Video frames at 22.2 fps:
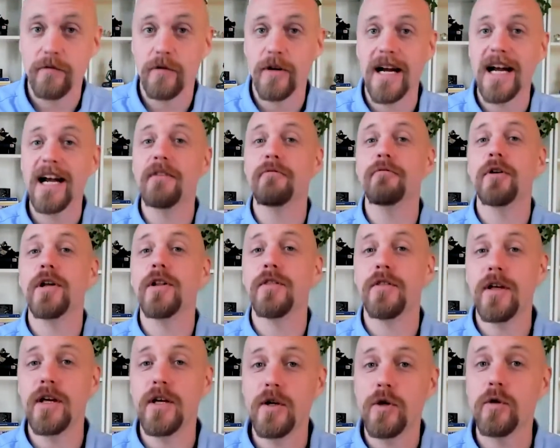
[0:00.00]
for
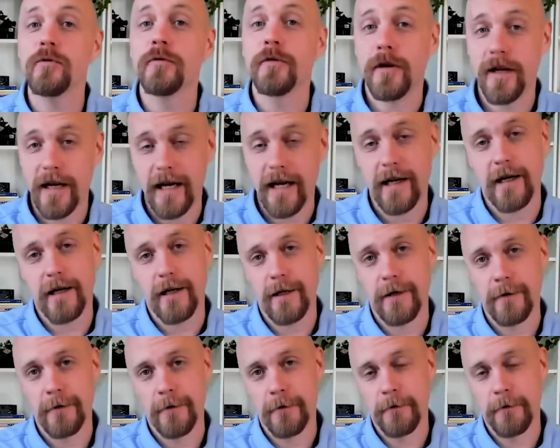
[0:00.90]
everything you created,